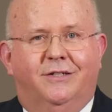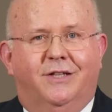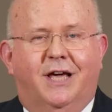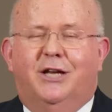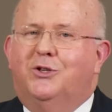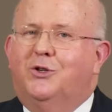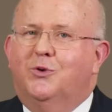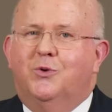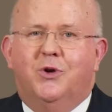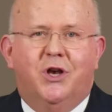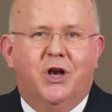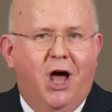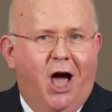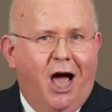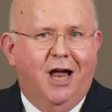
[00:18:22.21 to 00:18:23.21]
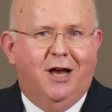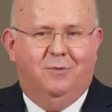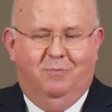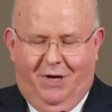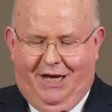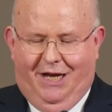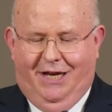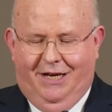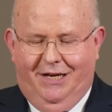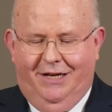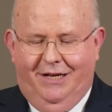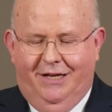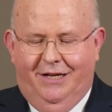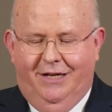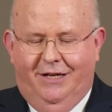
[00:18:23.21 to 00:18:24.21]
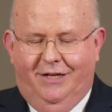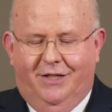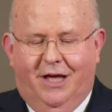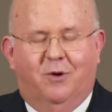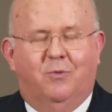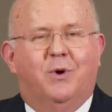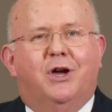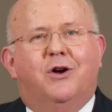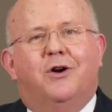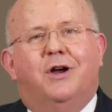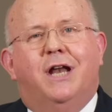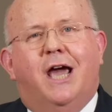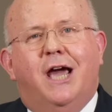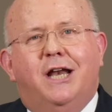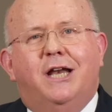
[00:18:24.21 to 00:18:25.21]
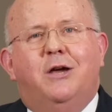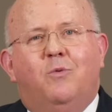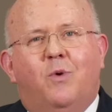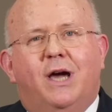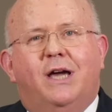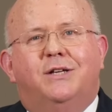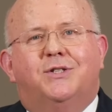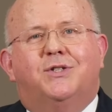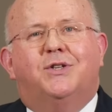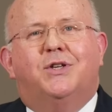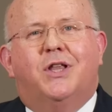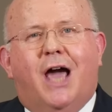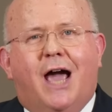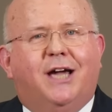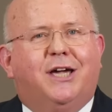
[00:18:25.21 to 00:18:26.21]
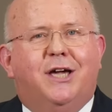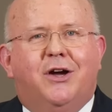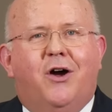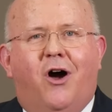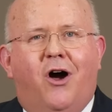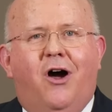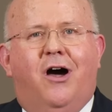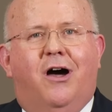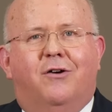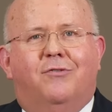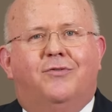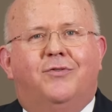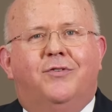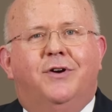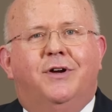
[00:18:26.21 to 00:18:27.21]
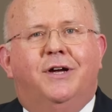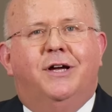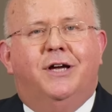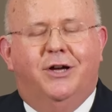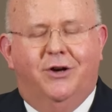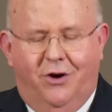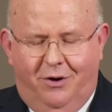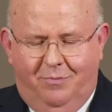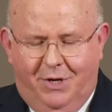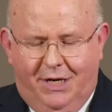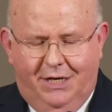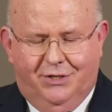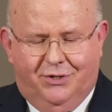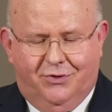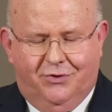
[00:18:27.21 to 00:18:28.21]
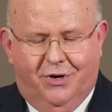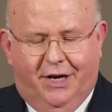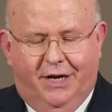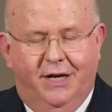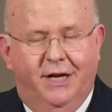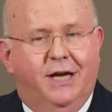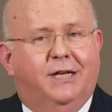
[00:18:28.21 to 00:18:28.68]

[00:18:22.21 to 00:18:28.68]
mean that we are in any way slacking off in our ministry.